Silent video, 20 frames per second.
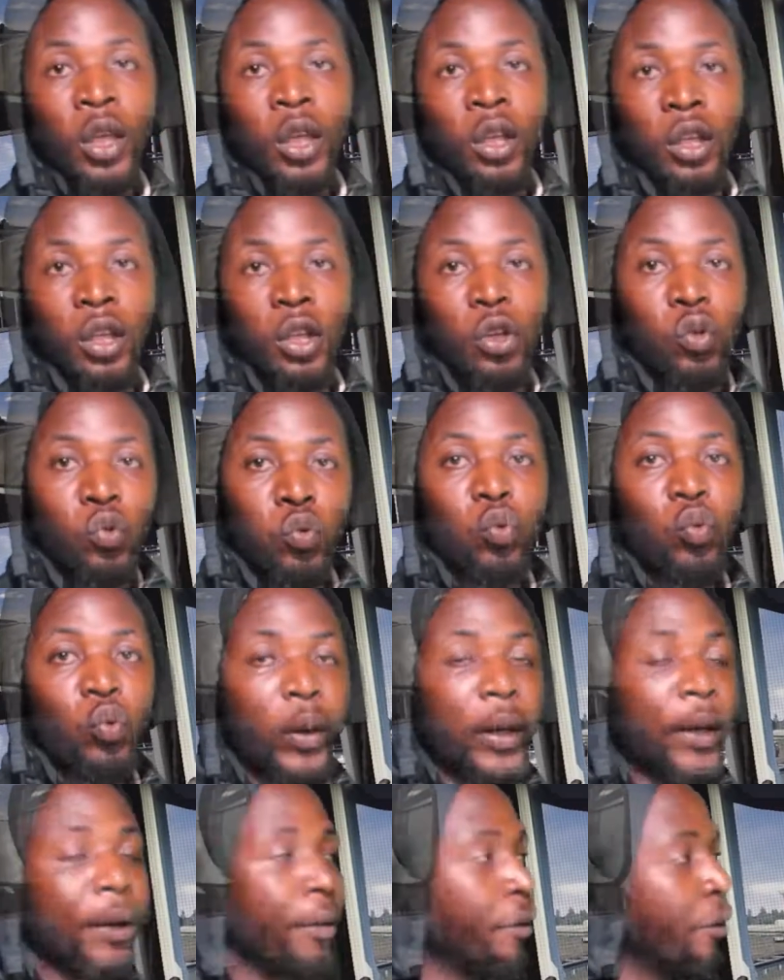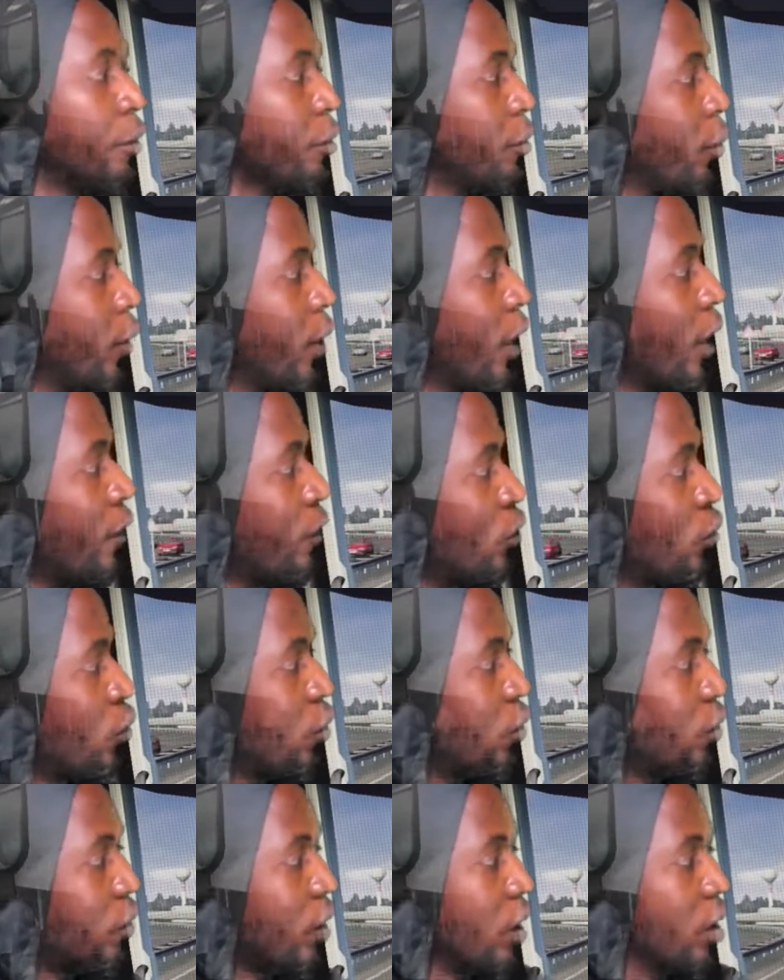the two-way road. We have two
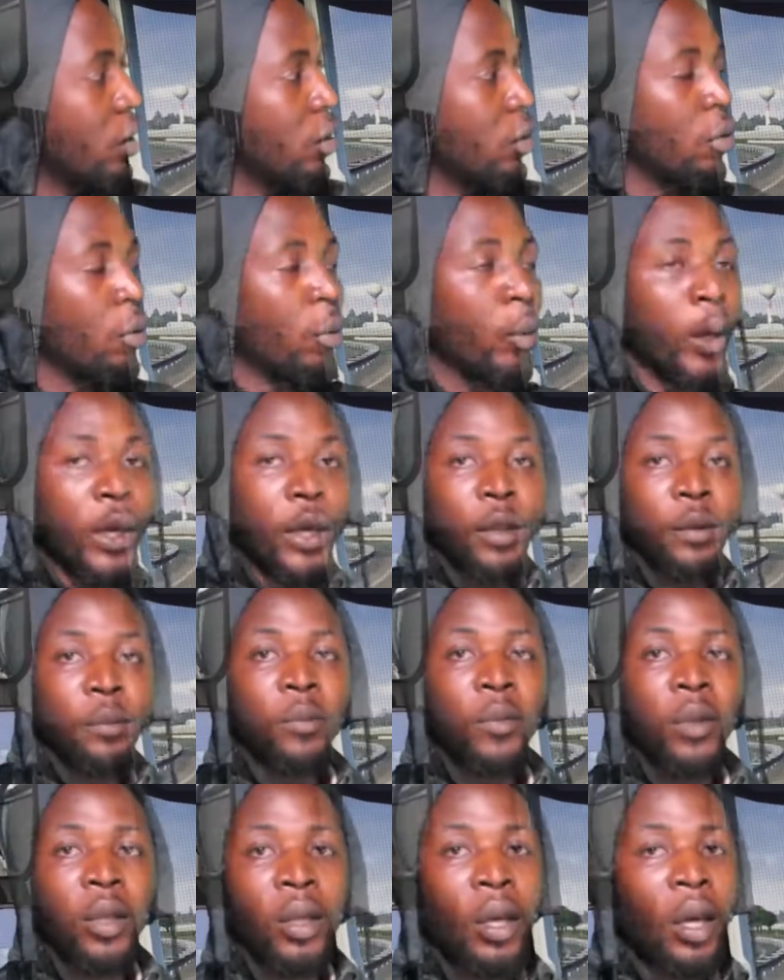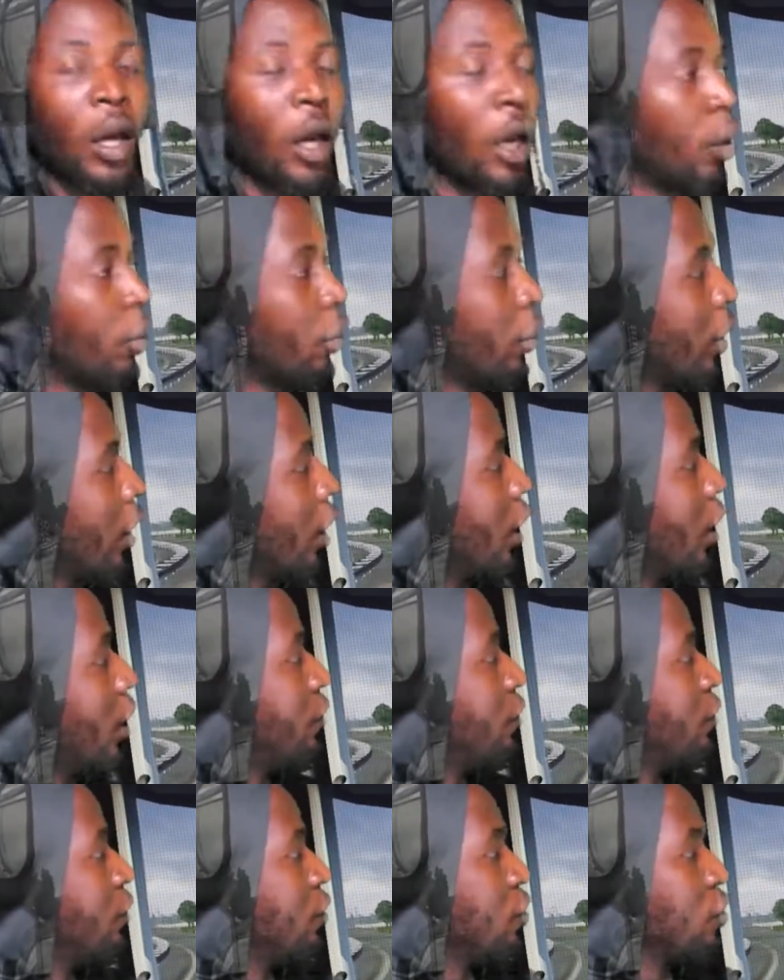vehicles going and we
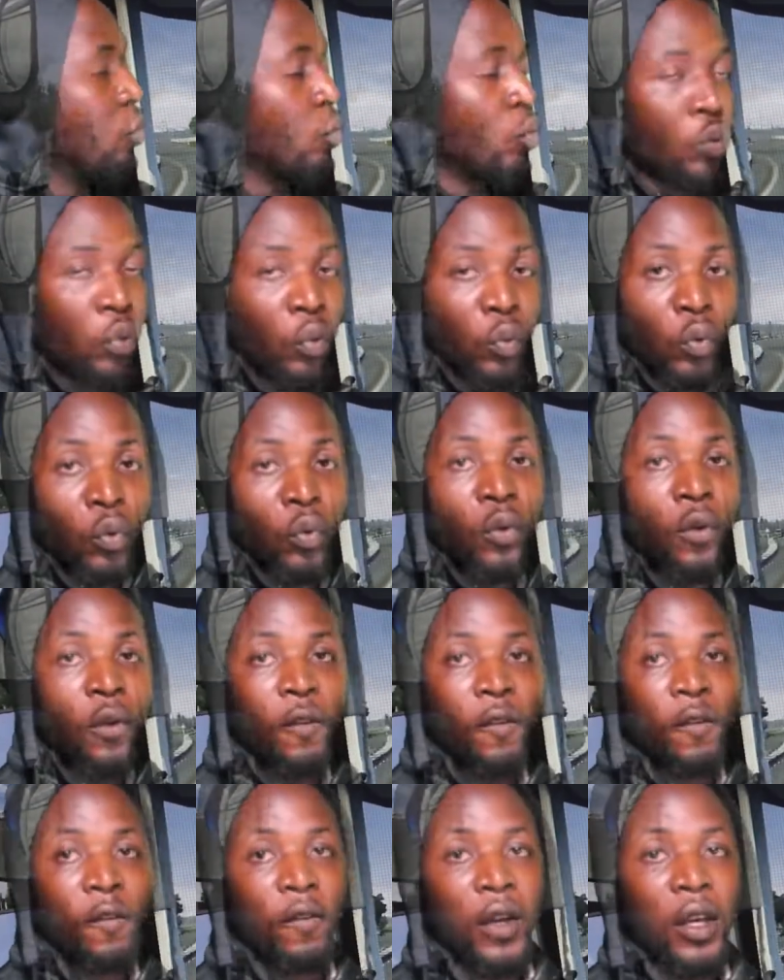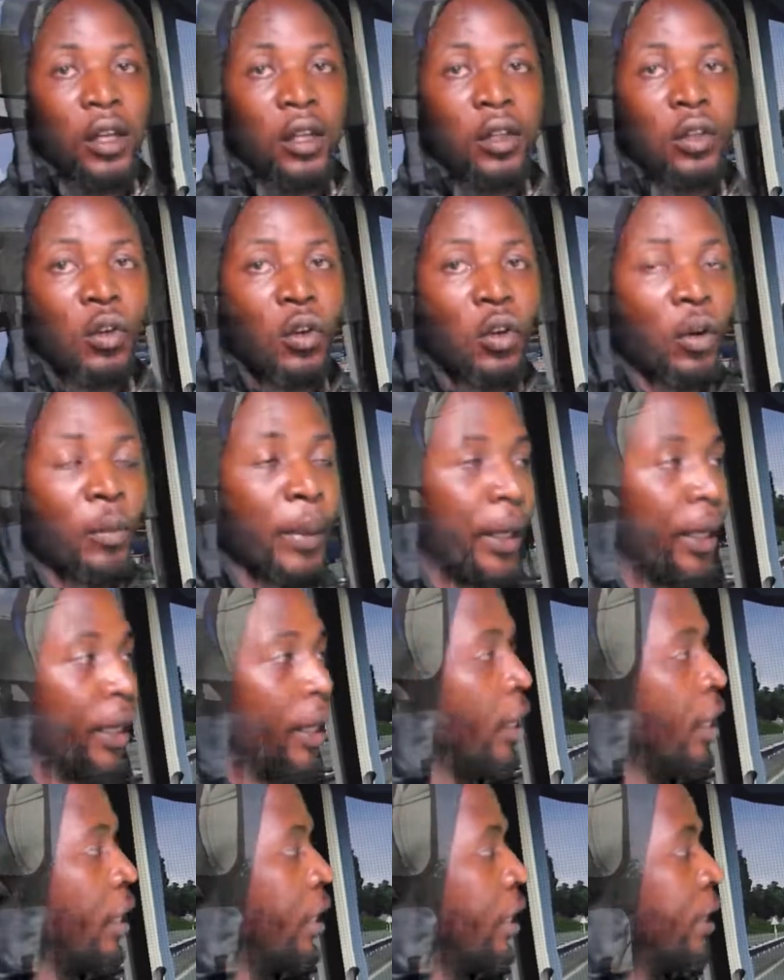have two vehicles coming.
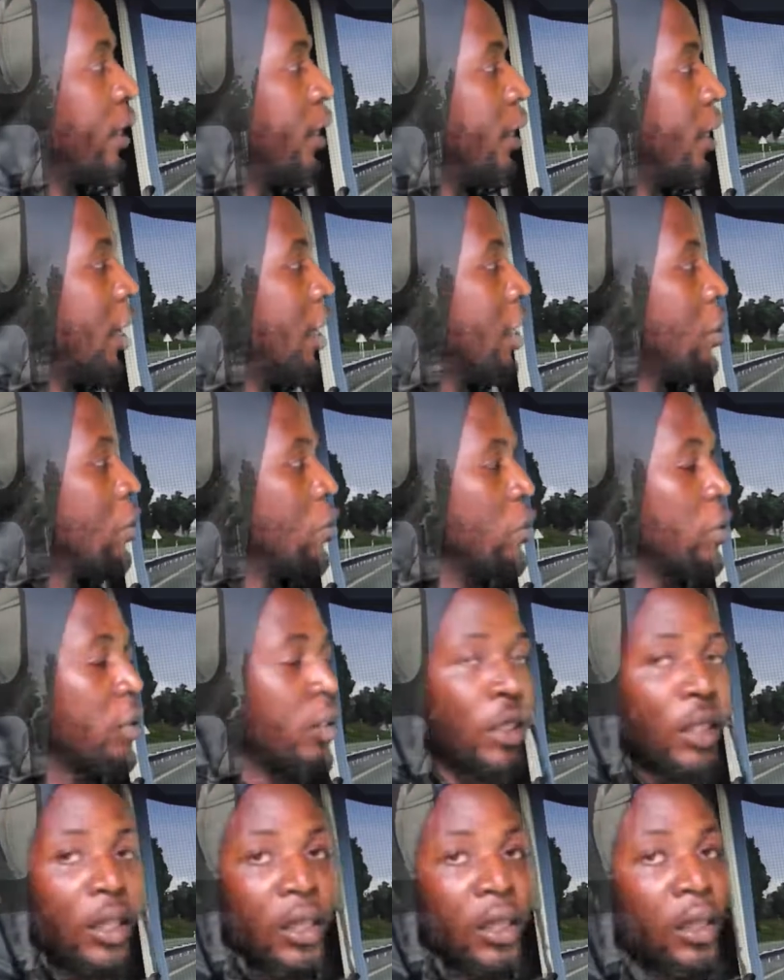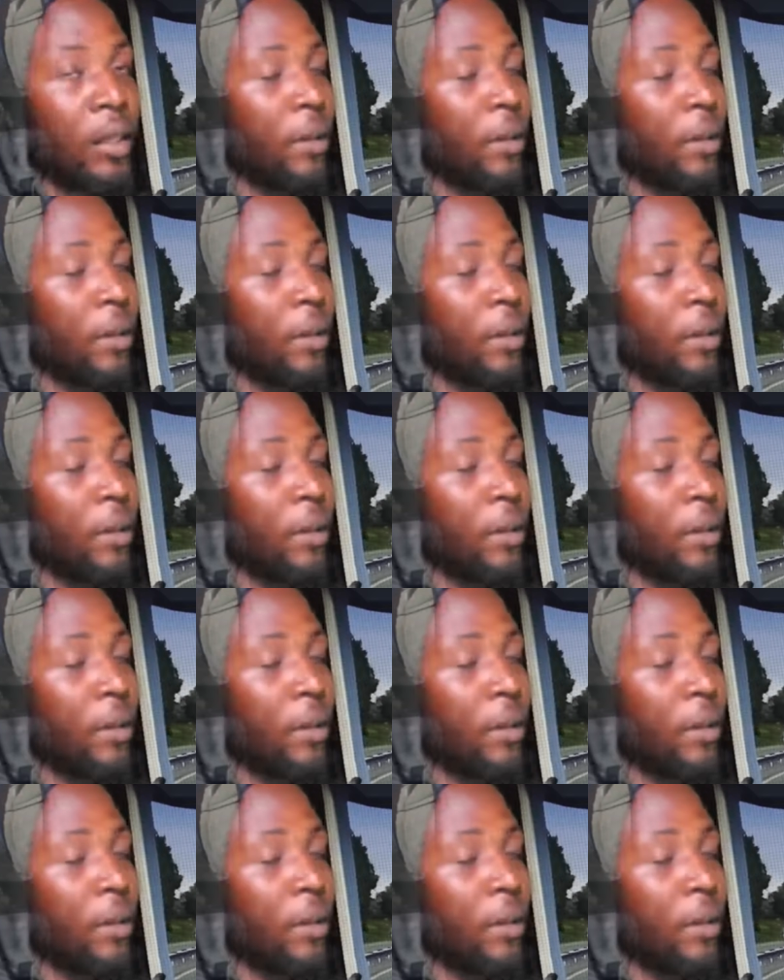Then you see